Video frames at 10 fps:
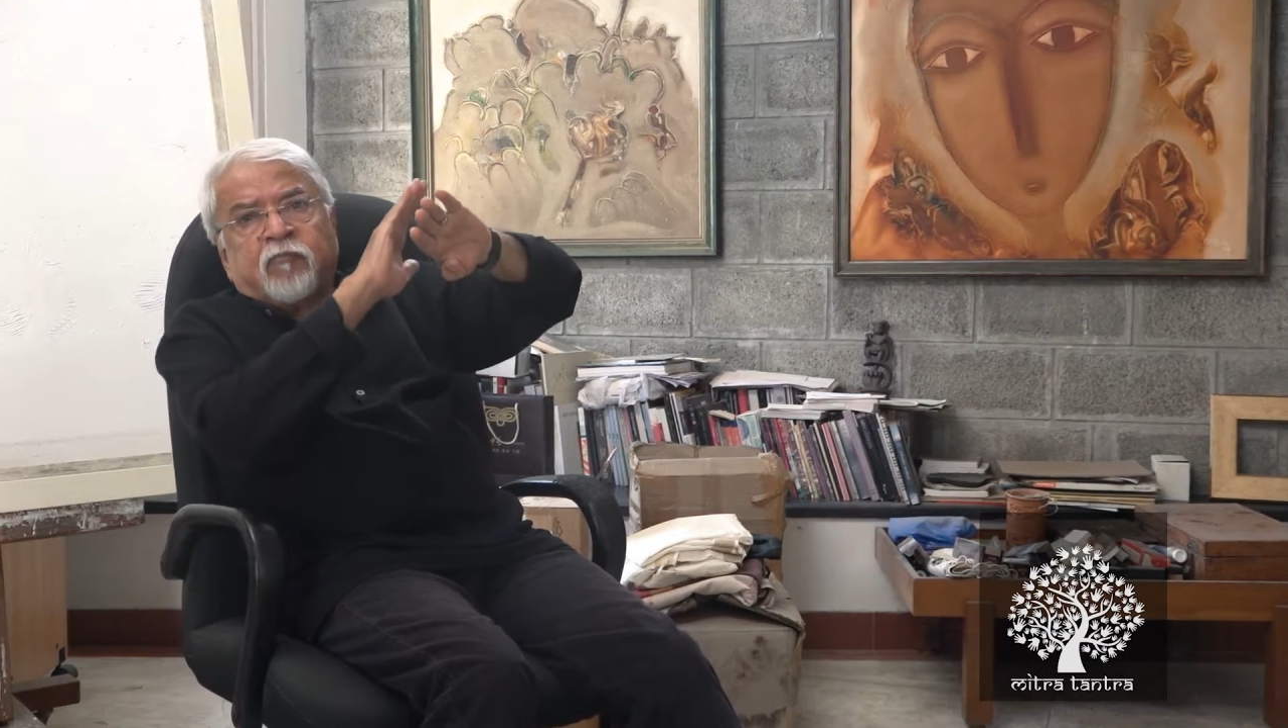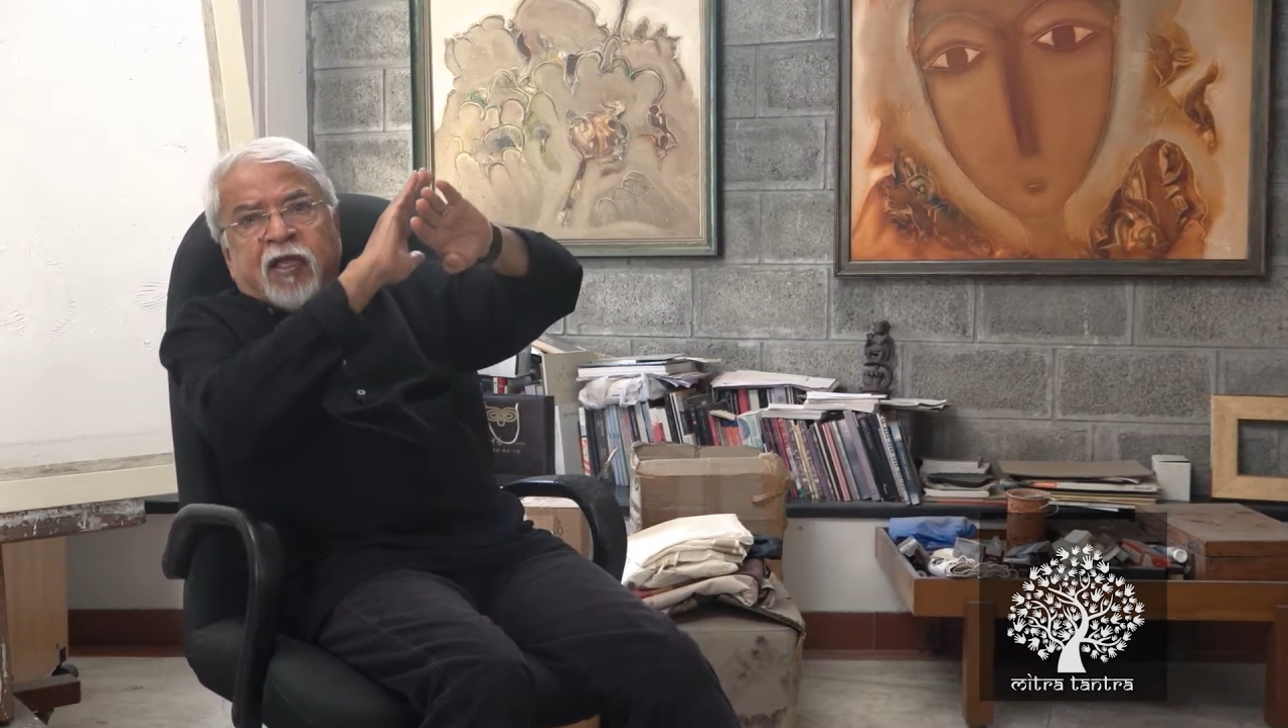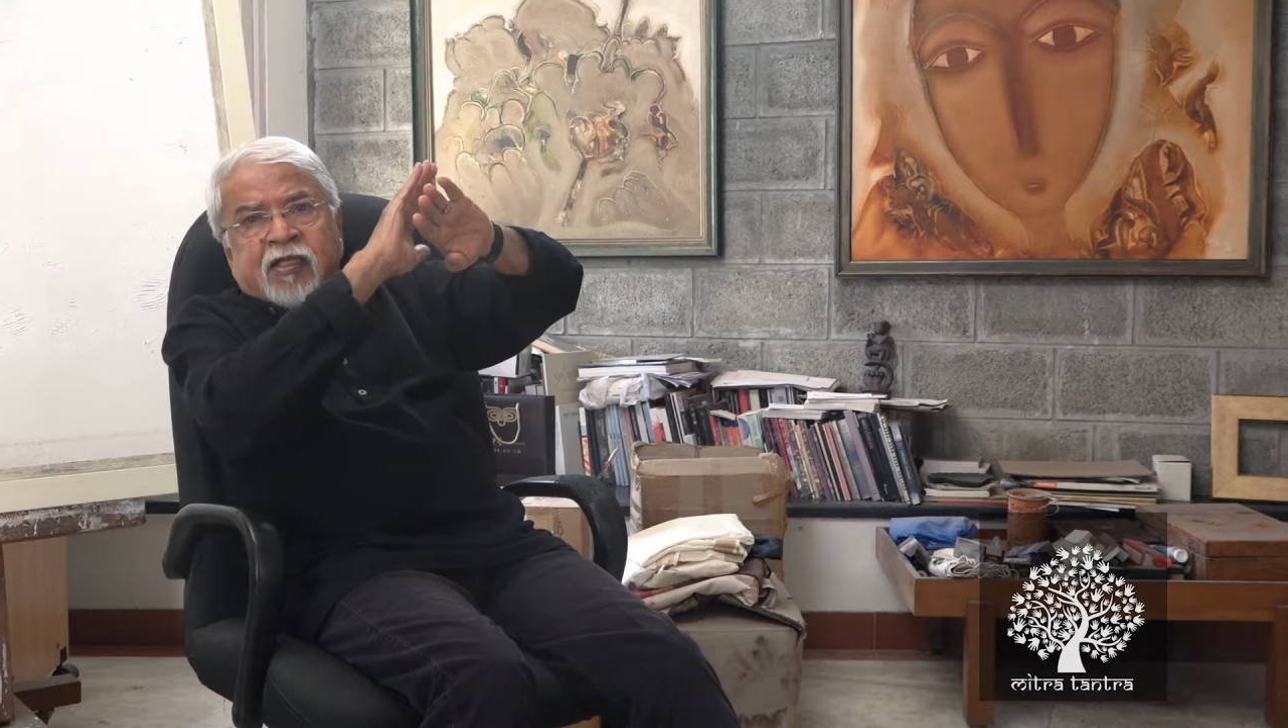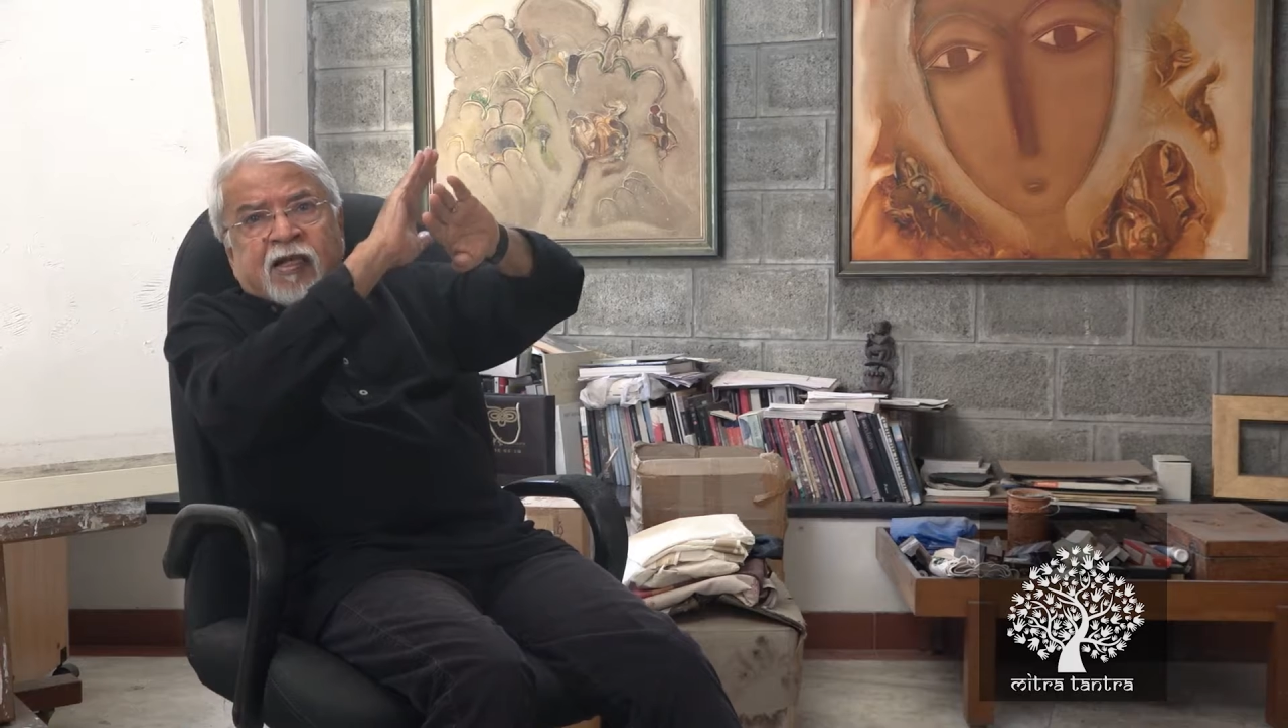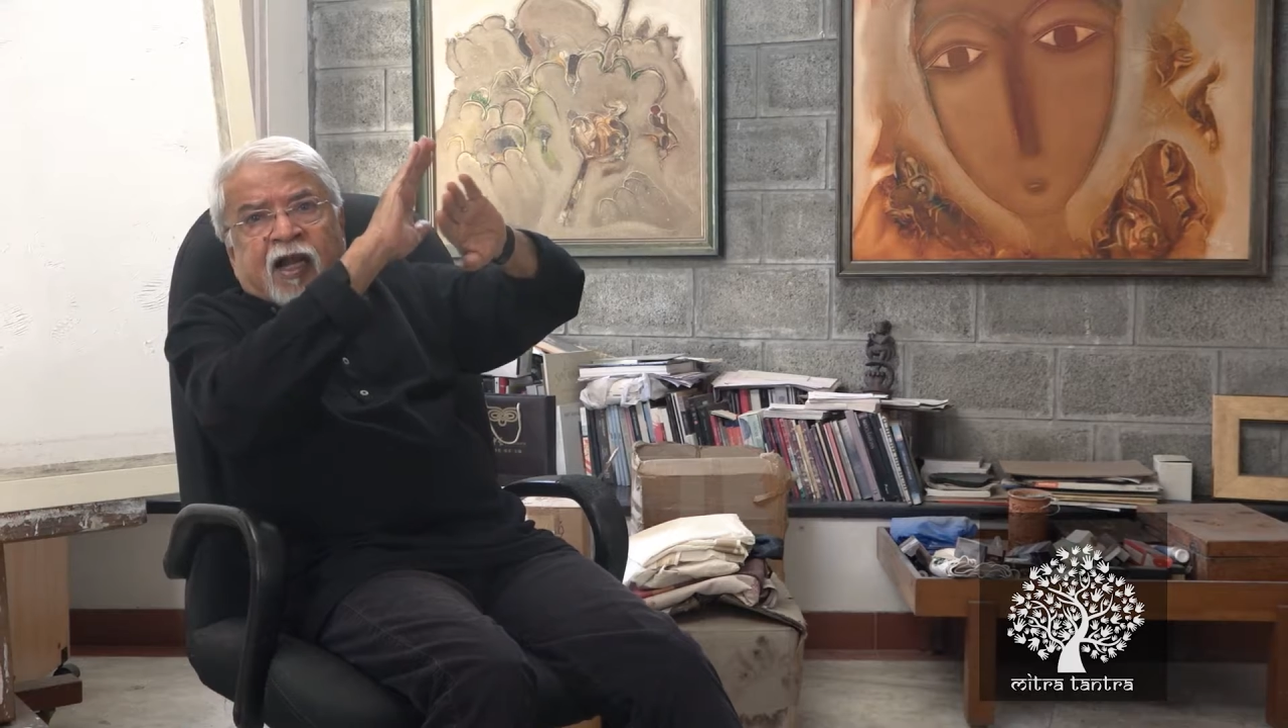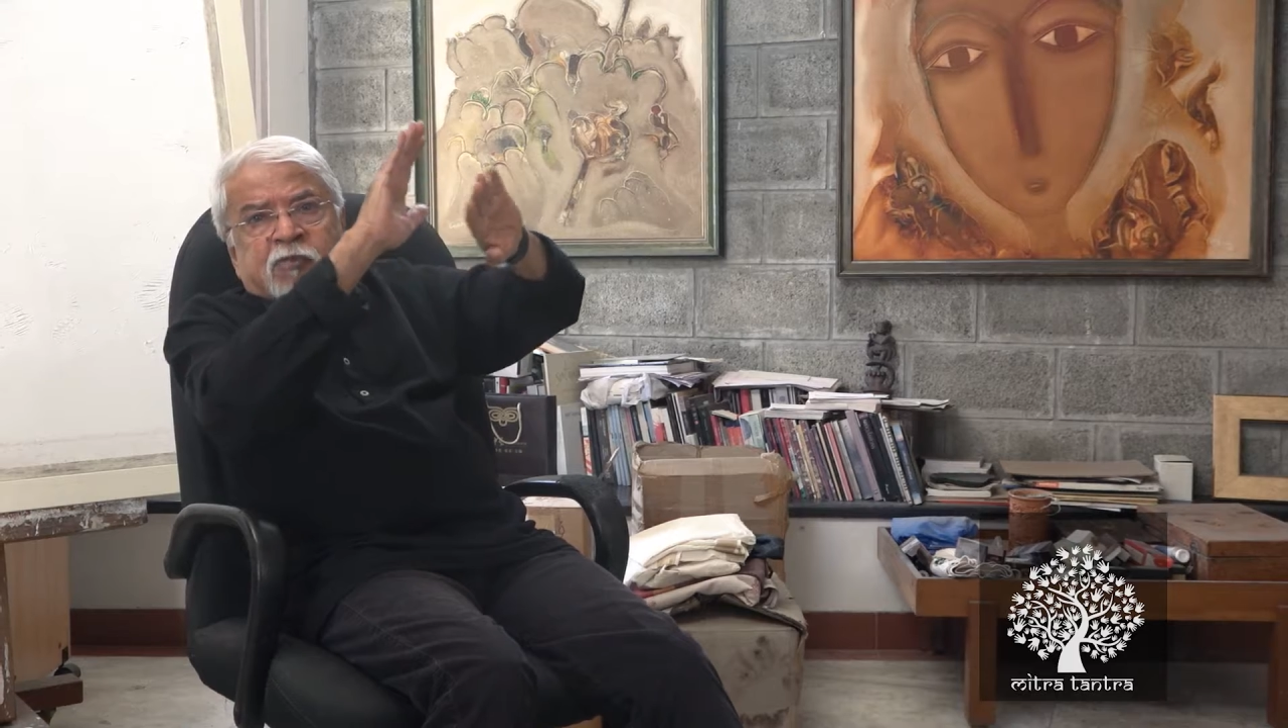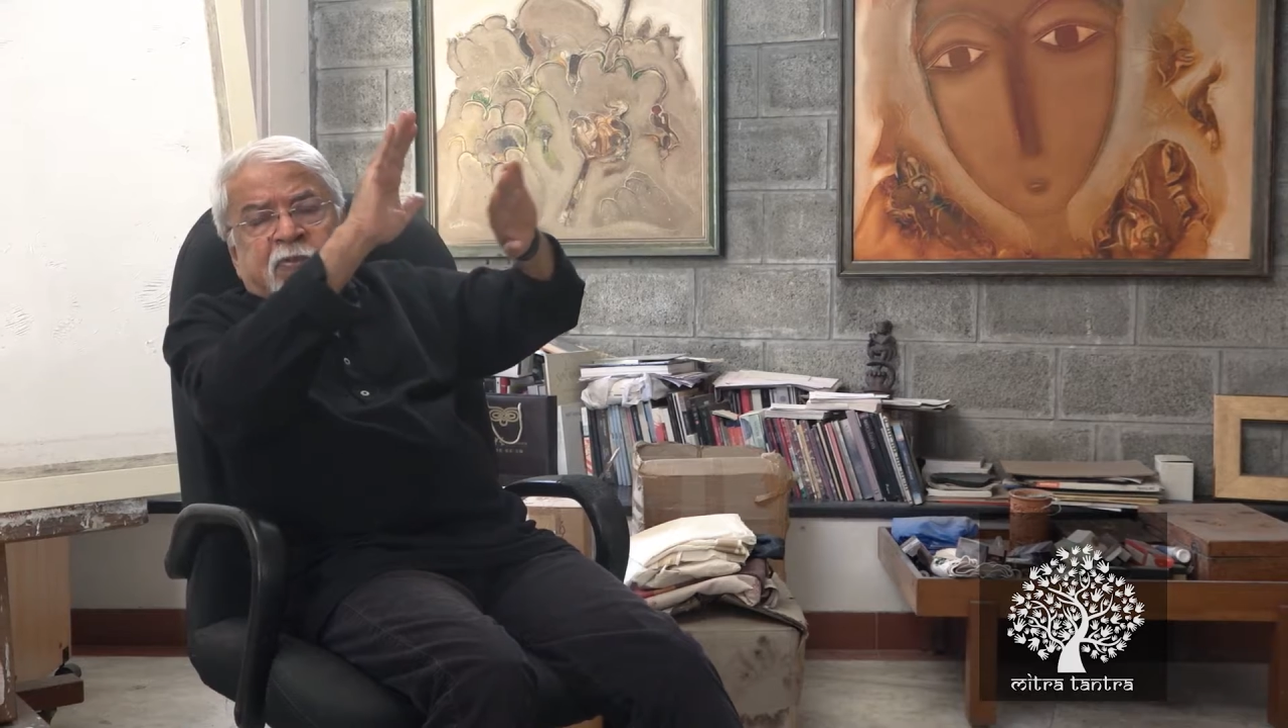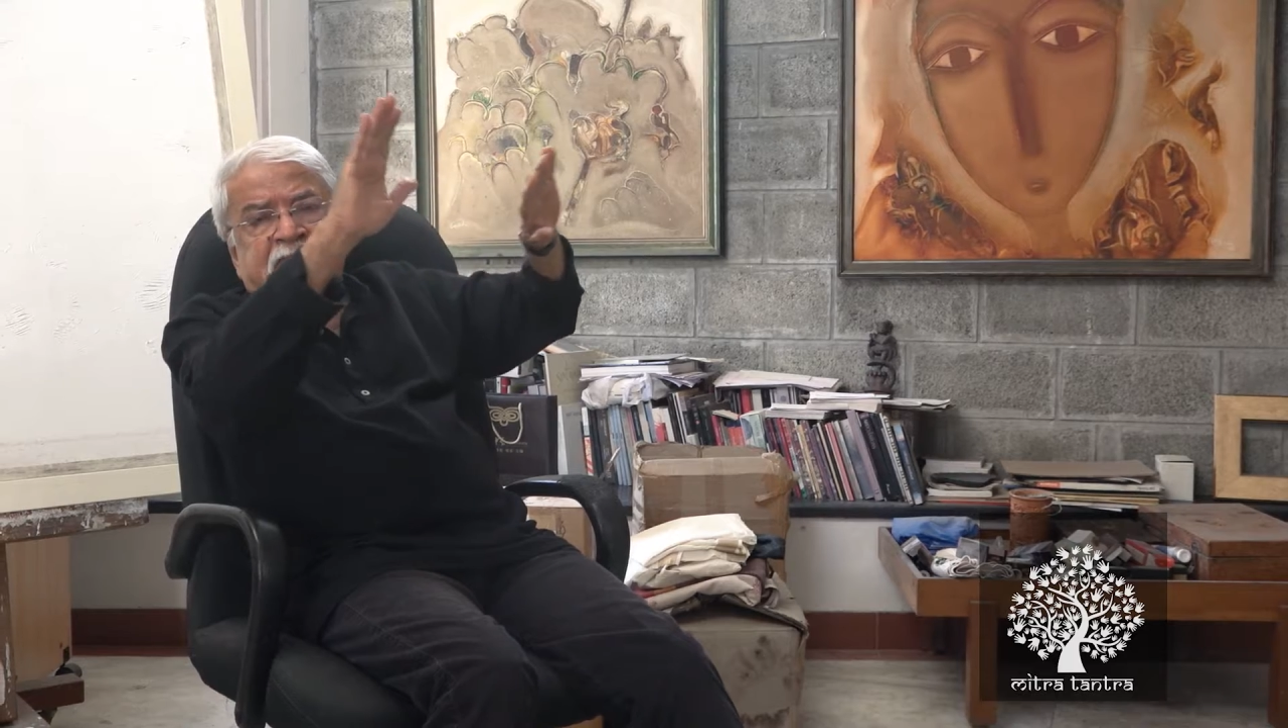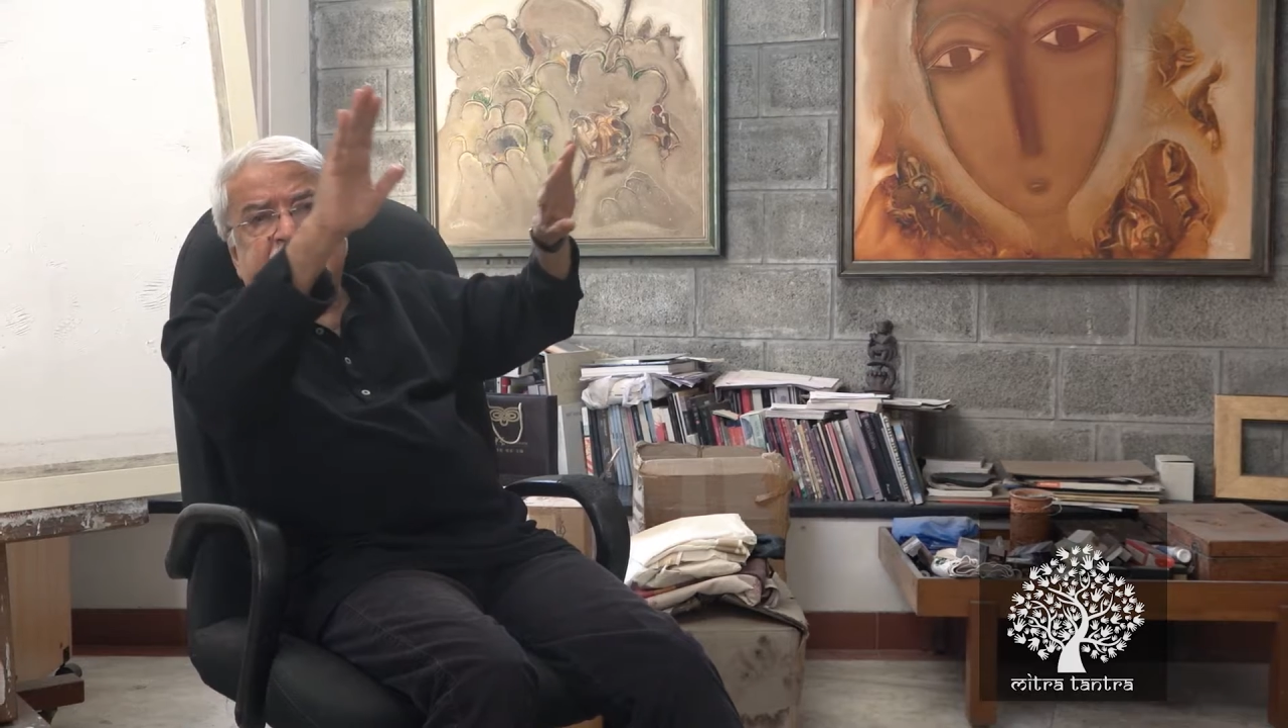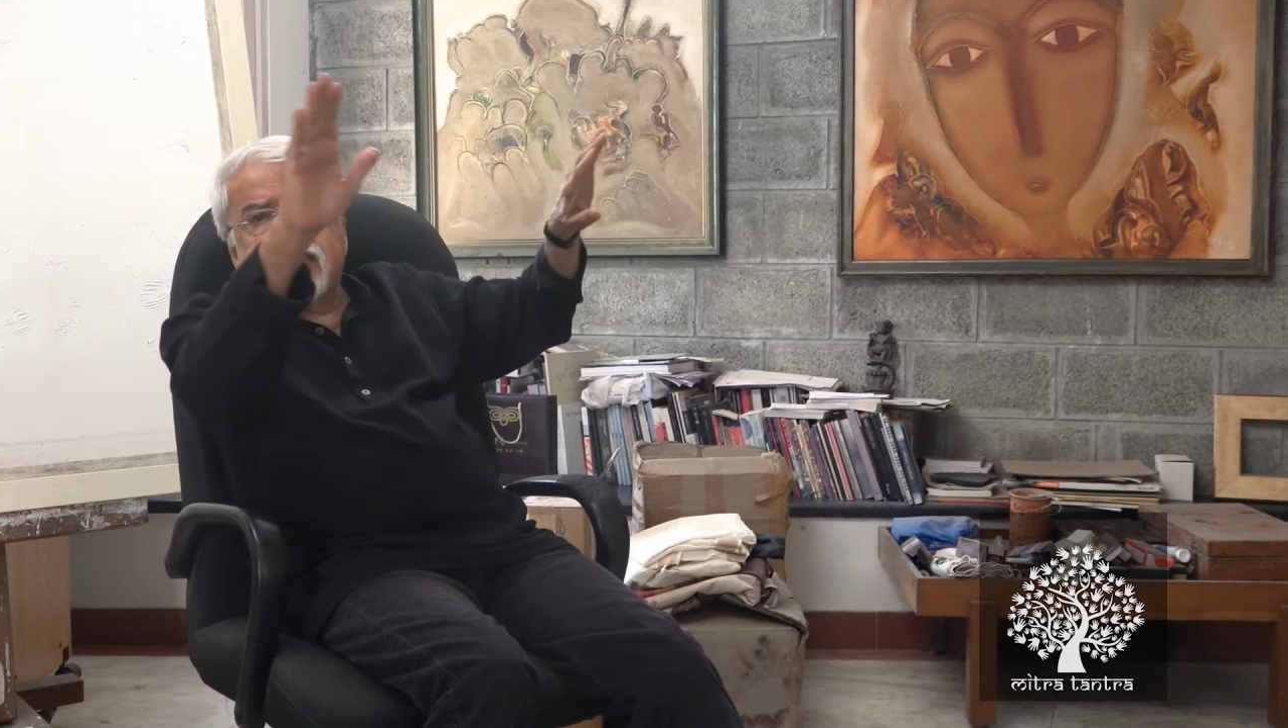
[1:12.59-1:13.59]
Paste glass
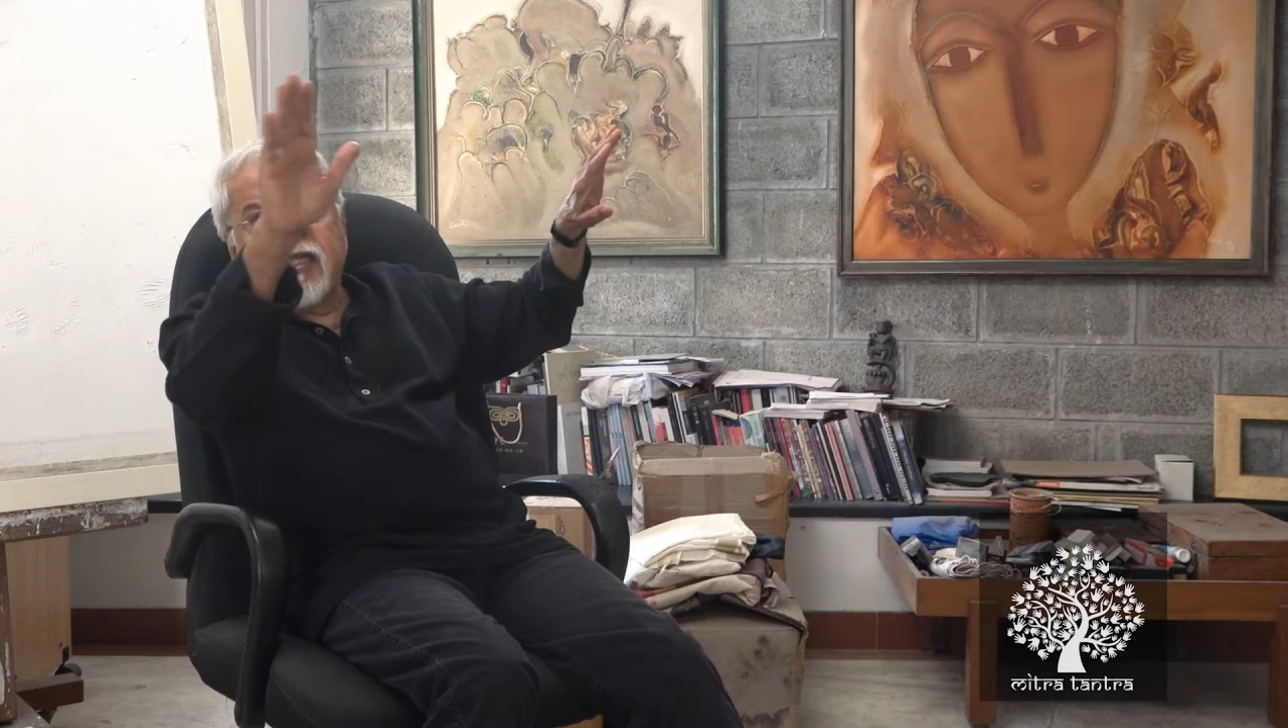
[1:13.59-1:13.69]
pieces